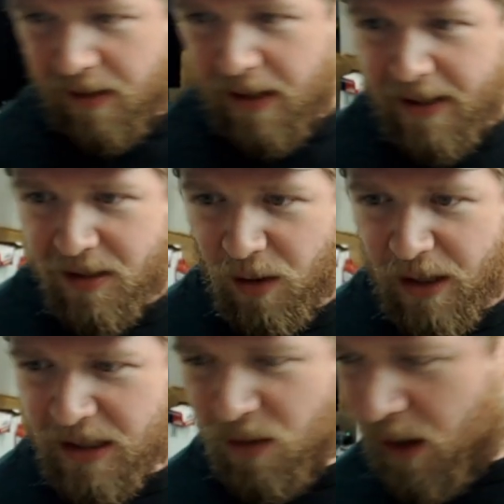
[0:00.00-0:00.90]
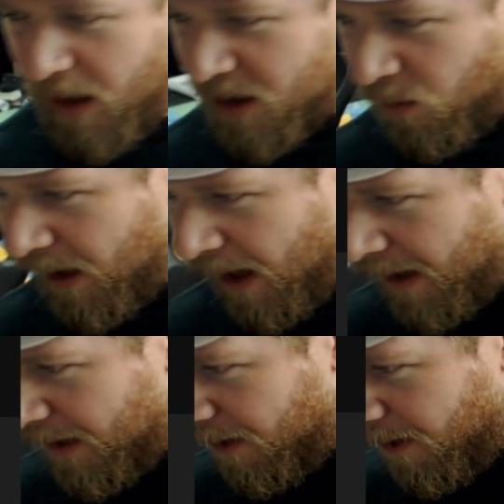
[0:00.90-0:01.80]
Okay, so let's see, what else do we
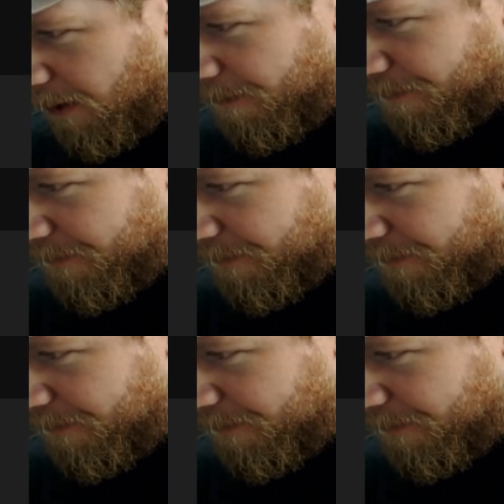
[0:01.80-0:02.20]
got here?